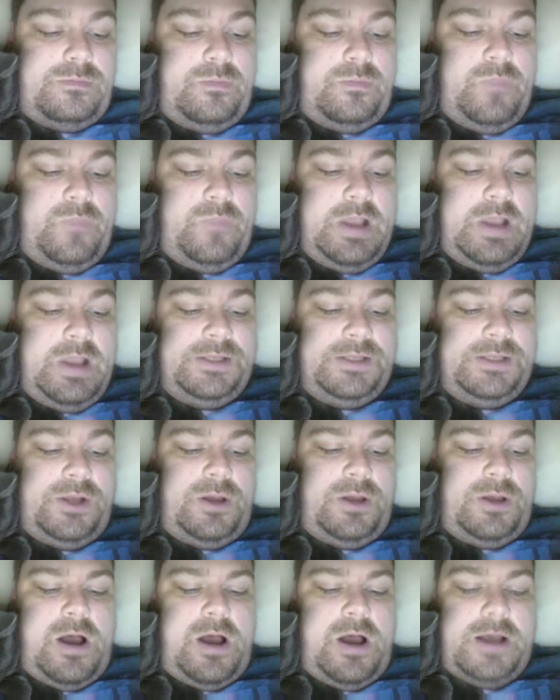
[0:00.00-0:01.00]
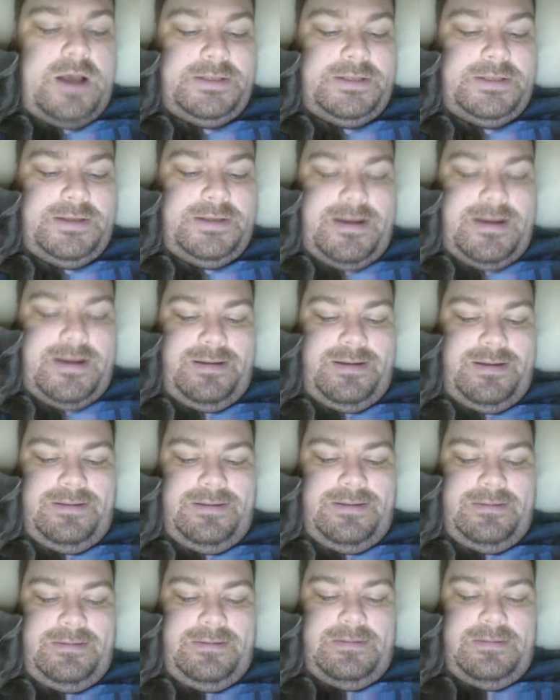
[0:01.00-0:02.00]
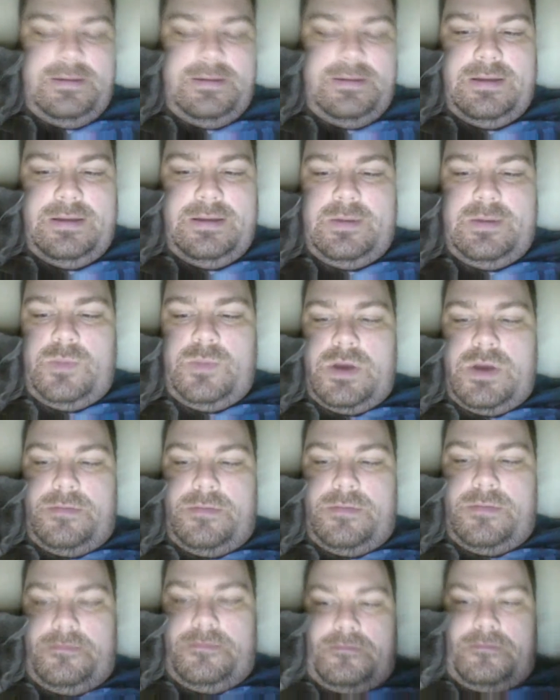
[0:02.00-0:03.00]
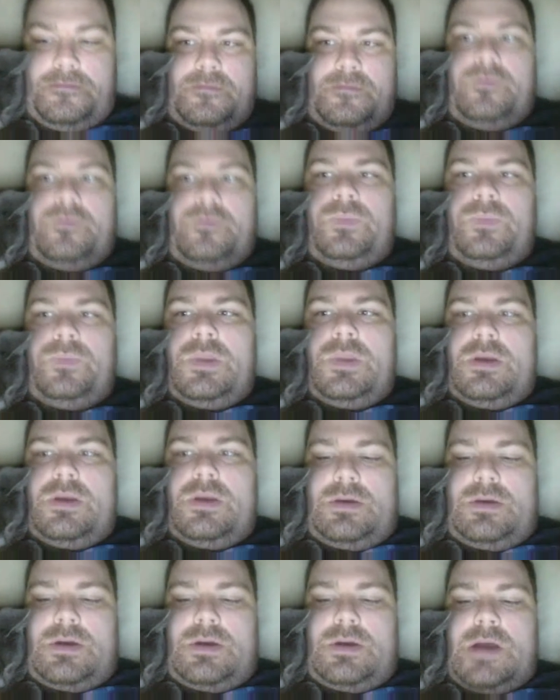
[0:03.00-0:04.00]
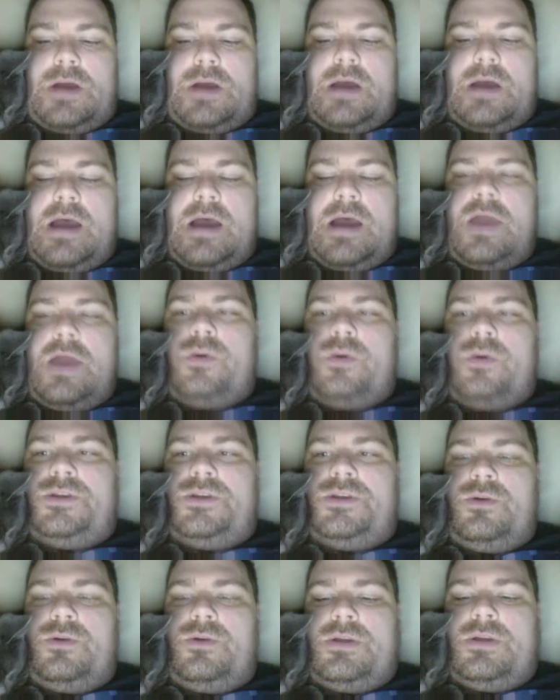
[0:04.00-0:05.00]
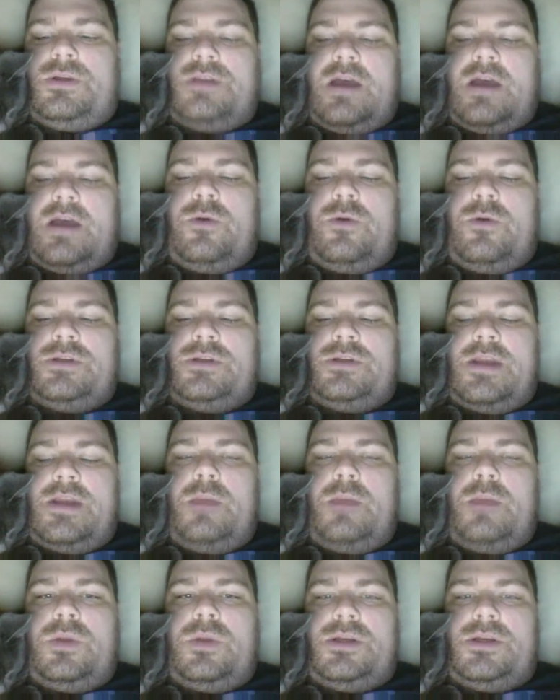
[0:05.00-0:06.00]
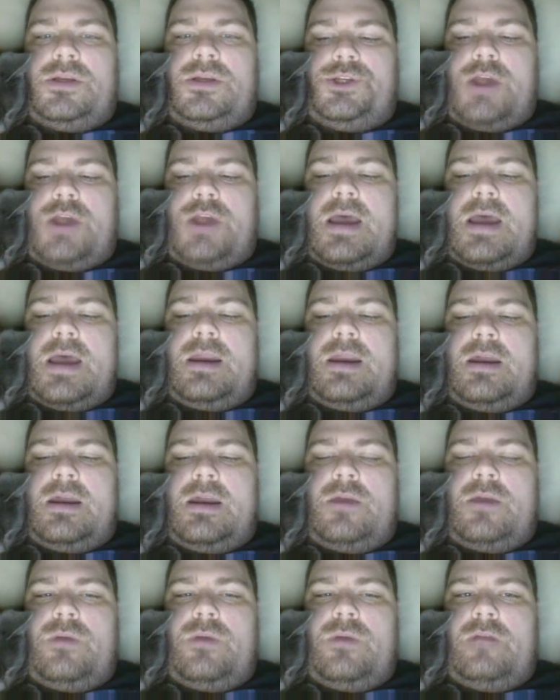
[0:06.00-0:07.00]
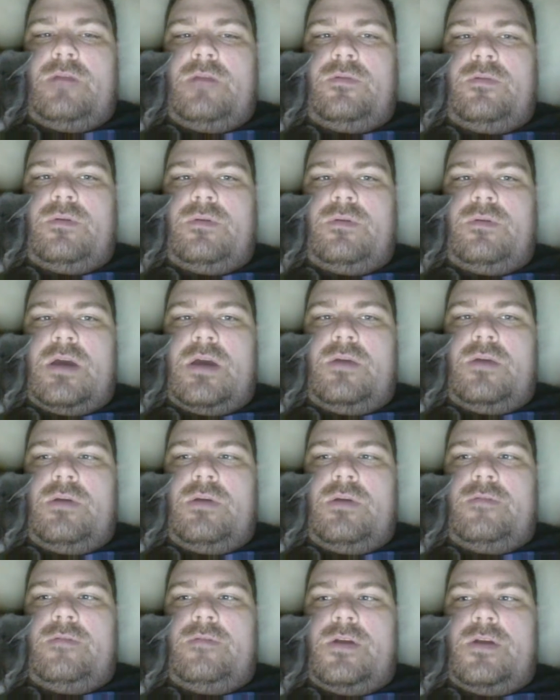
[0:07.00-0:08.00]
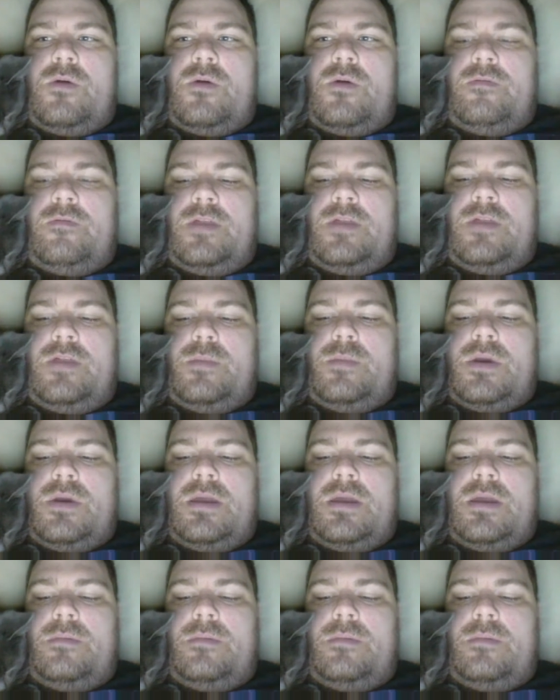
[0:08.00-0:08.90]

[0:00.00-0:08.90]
That's their loss. No. But I always do this. I always enable this chat, and I don't ever know if anybody,